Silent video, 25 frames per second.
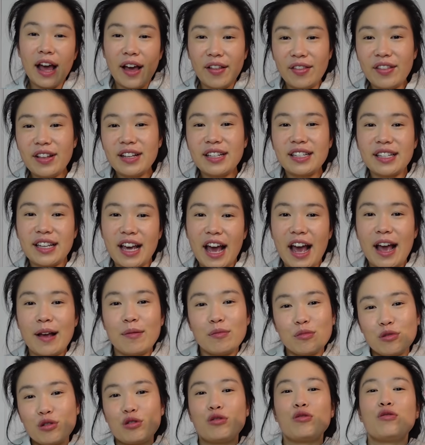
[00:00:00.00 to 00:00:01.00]
and this
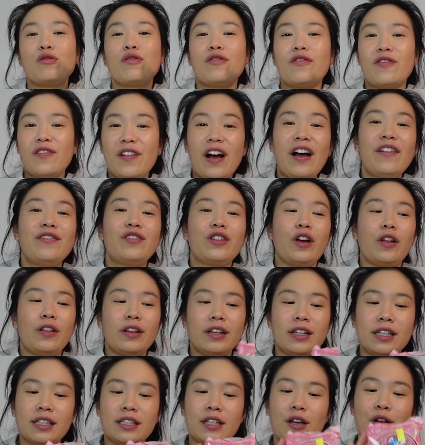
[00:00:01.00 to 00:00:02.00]
came to
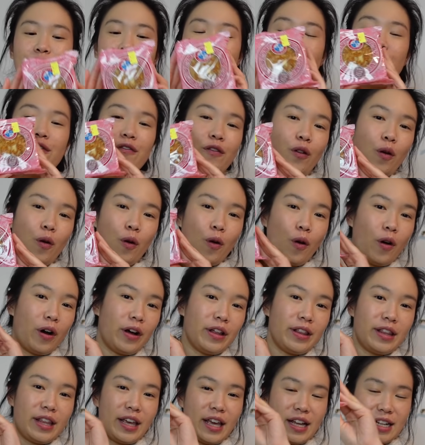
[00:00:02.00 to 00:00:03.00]
$5 for
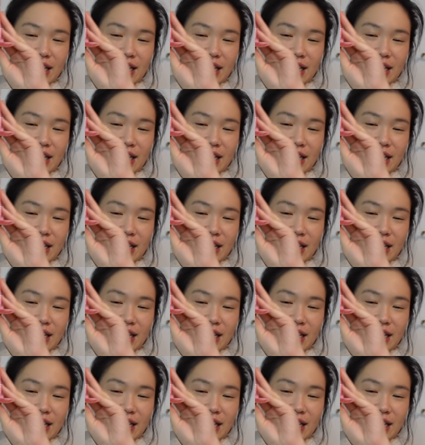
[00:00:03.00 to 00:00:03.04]
the